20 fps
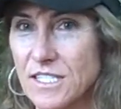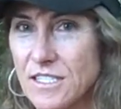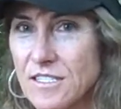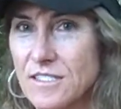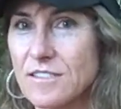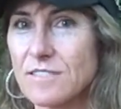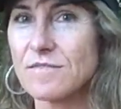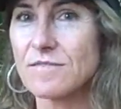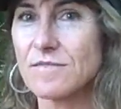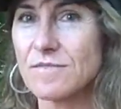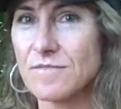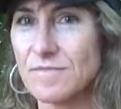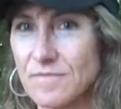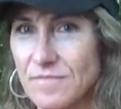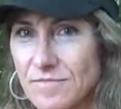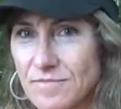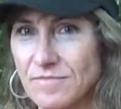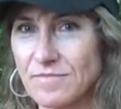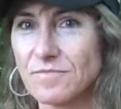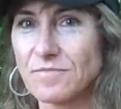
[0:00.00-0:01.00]
20
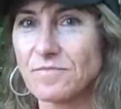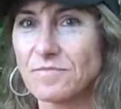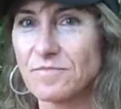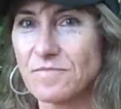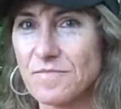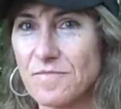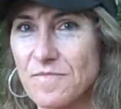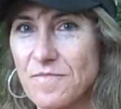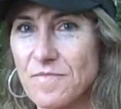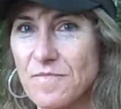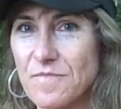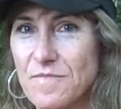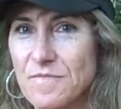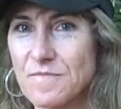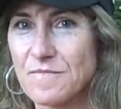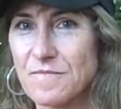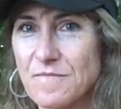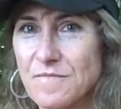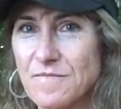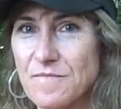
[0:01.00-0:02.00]
years, and she's been
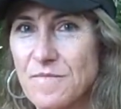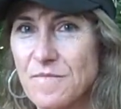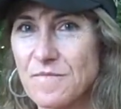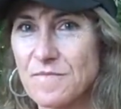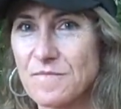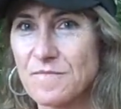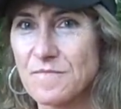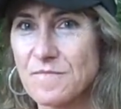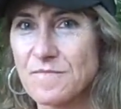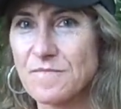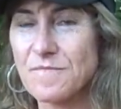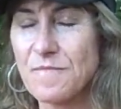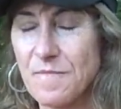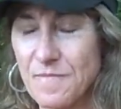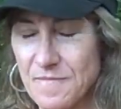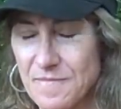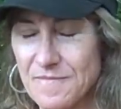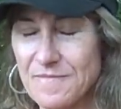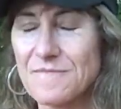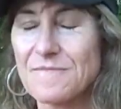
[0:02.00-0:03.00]
divorced for four,
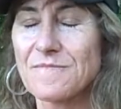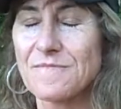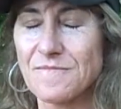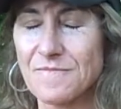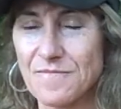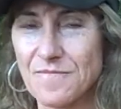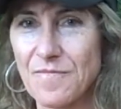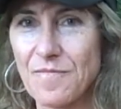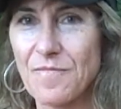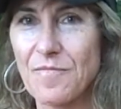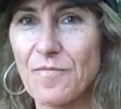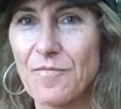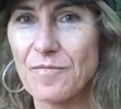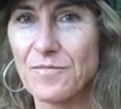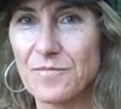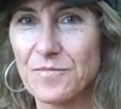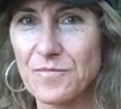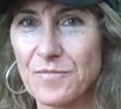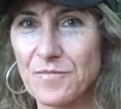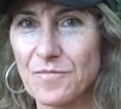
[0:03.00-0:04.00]
and she's got two
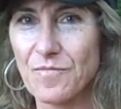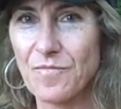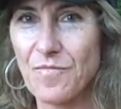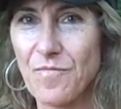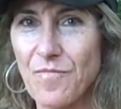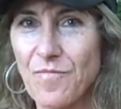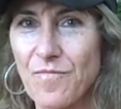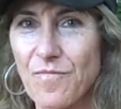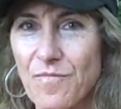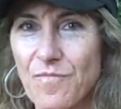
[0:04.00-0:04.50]
kids that are grown.